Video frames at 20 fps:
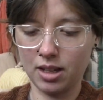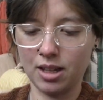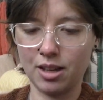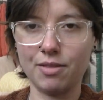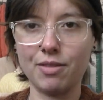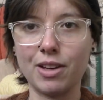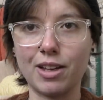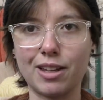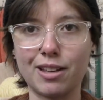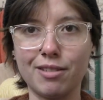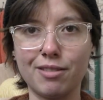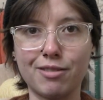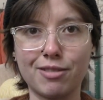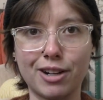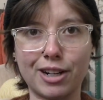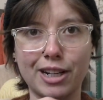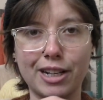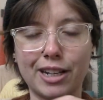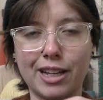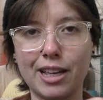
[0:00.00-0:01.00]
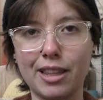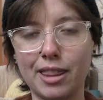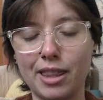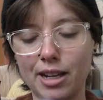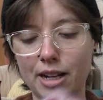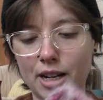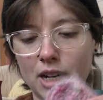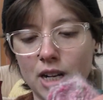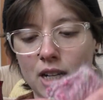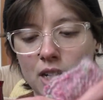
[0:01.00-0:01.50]
If I can frickin' get
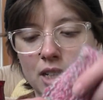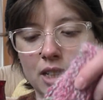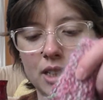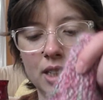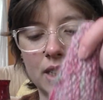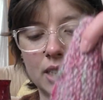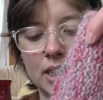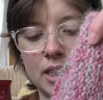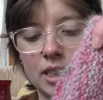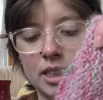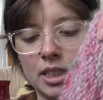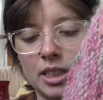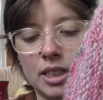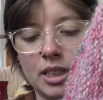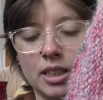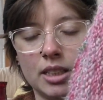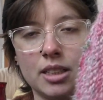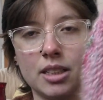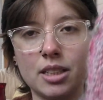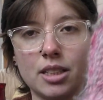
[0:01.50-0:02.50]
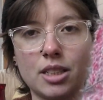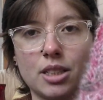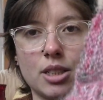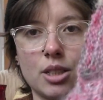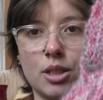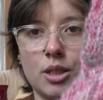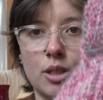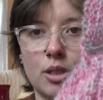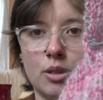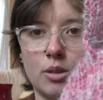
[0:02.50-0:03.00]
there.
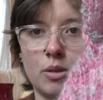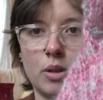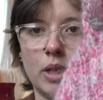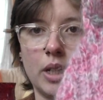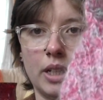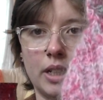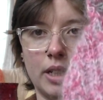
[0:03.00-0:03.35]
So,